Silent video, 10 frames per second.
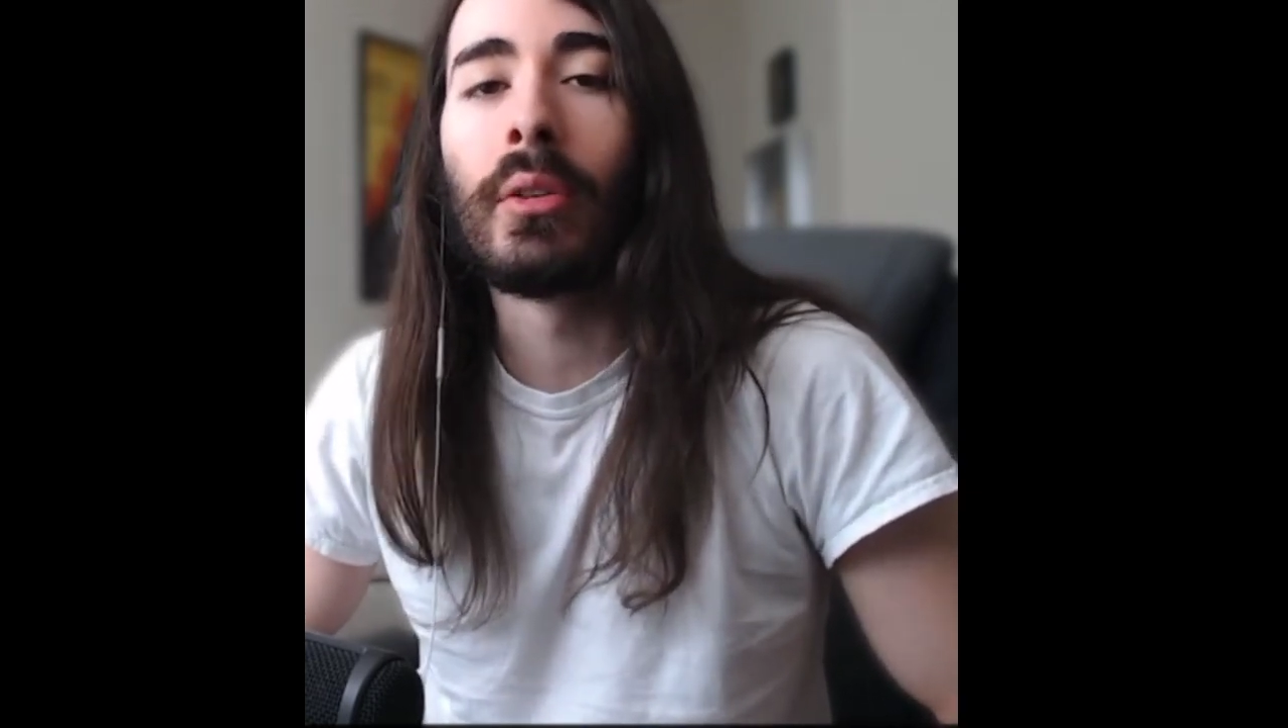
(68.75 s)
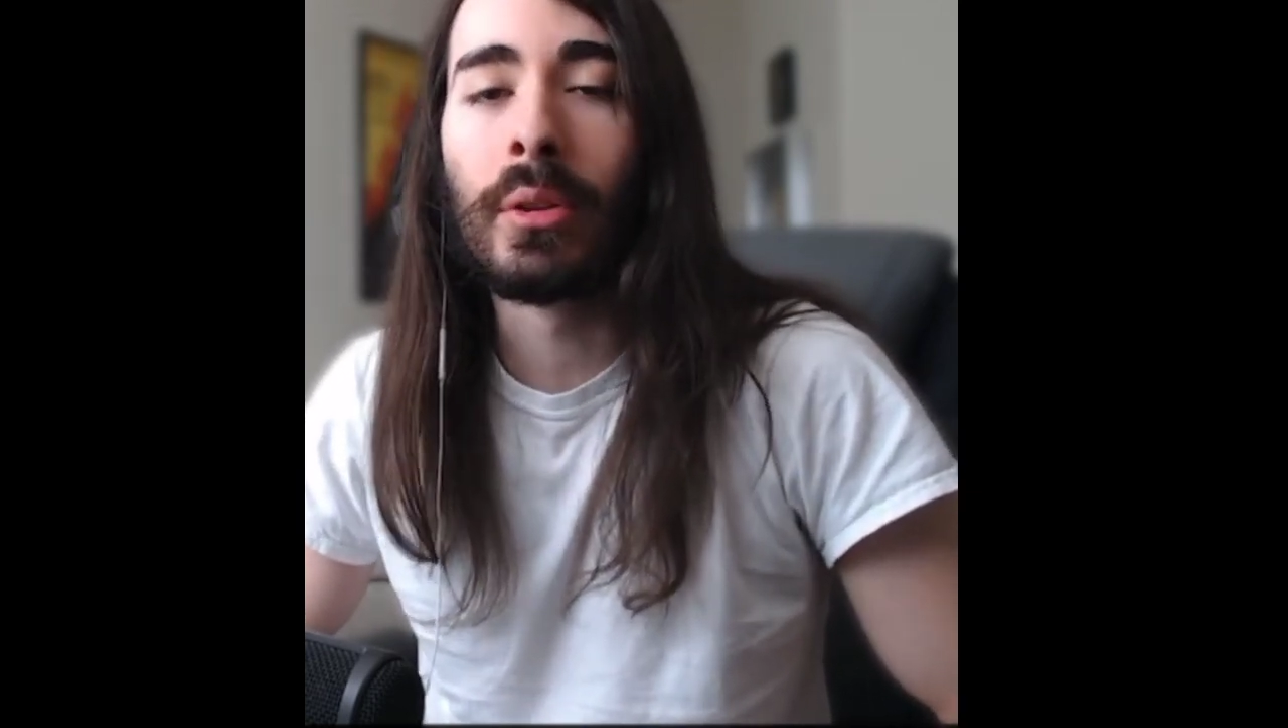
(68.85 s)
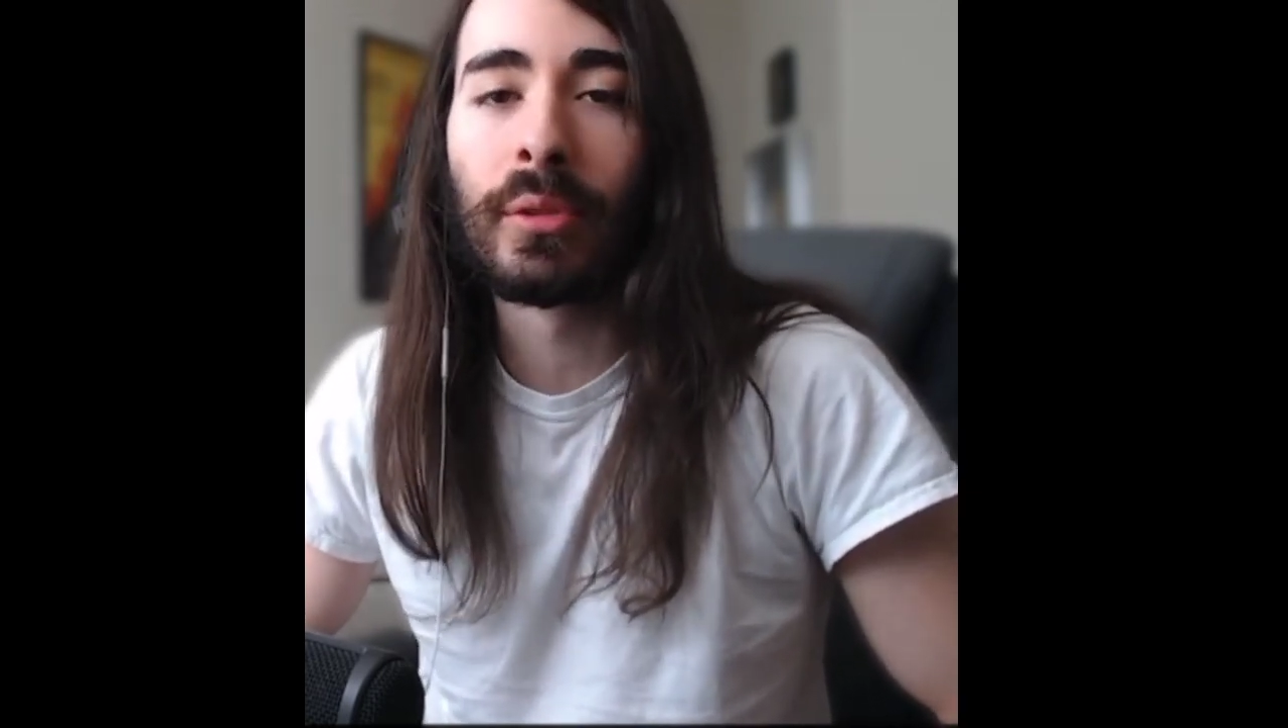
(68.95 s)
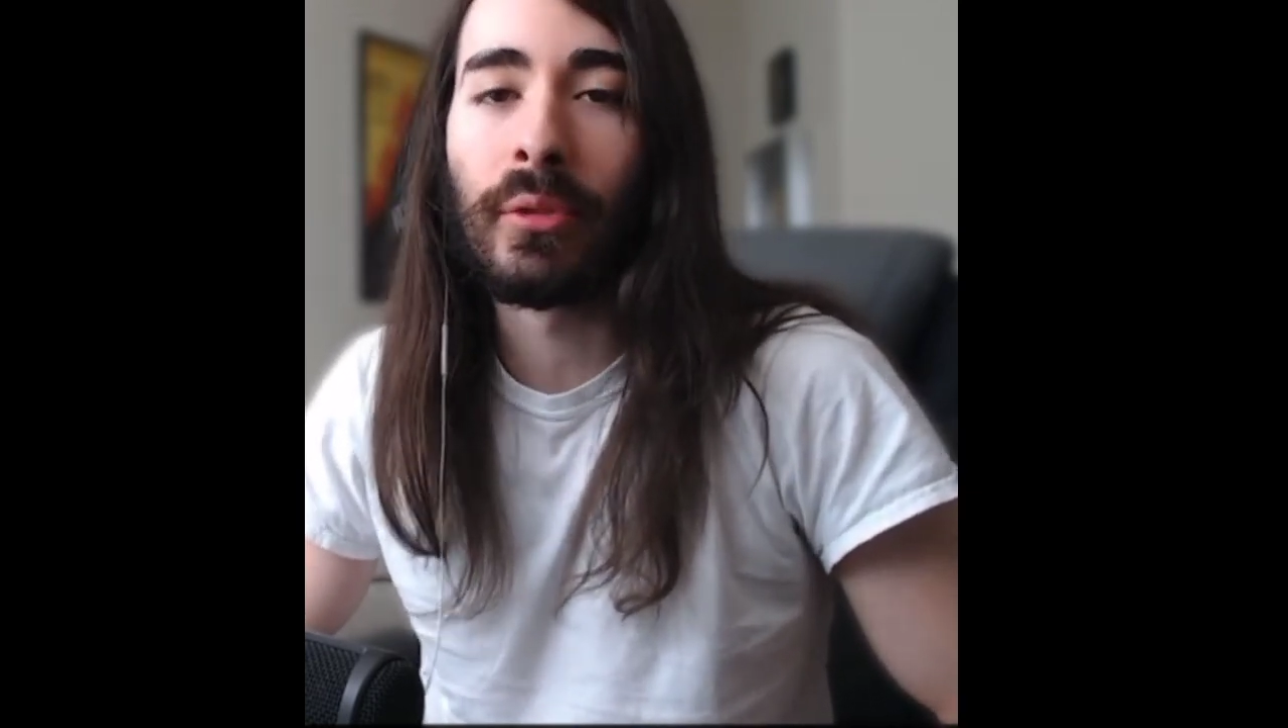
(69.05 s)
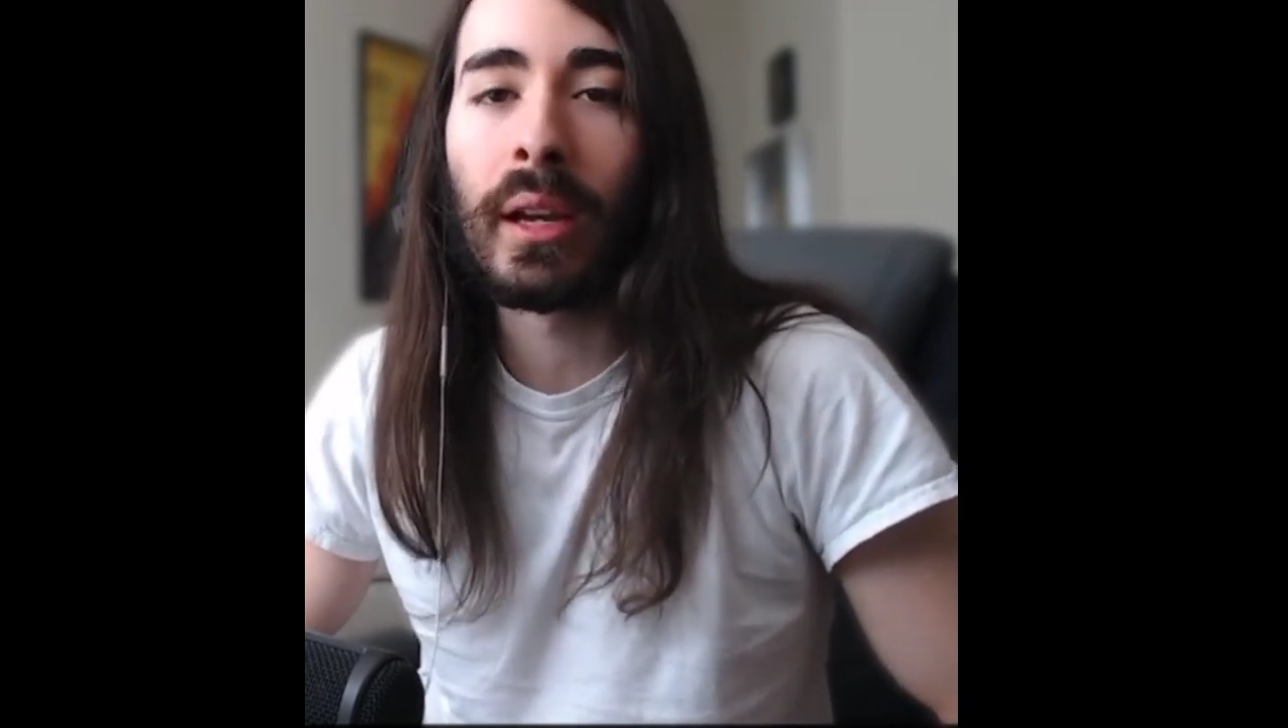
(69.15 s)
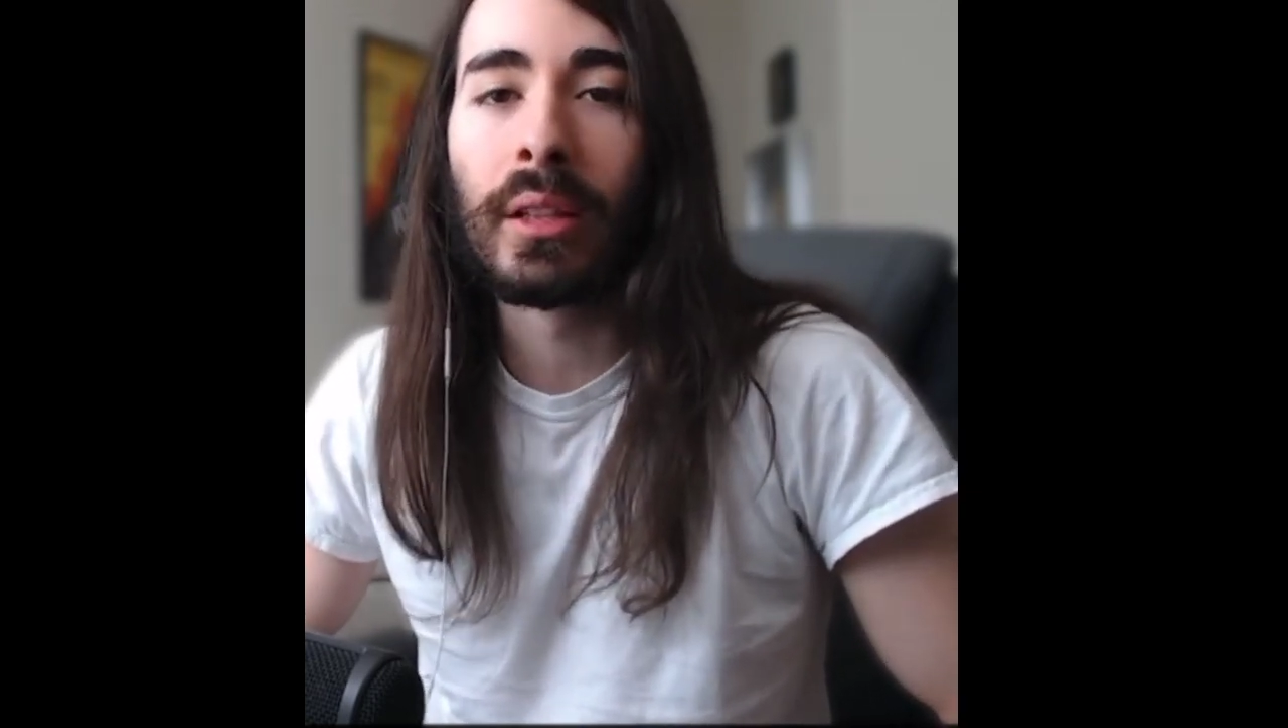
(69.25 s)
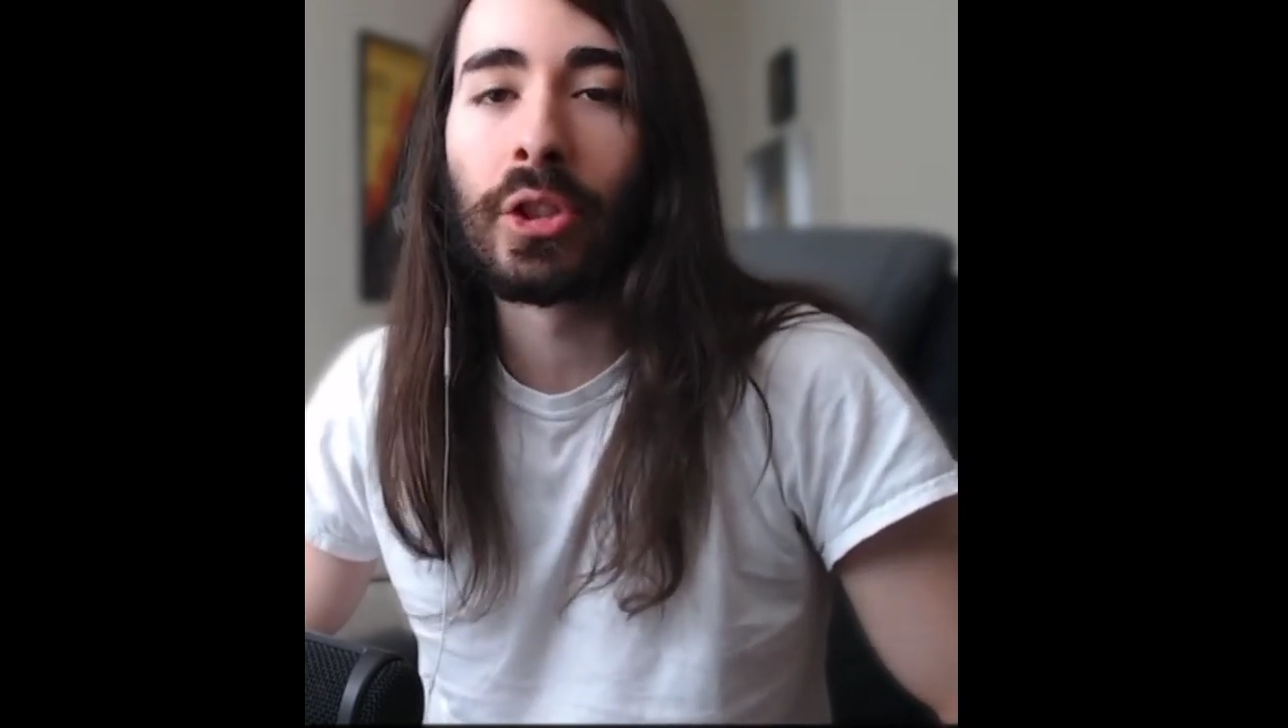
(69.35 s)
he was fatally shot.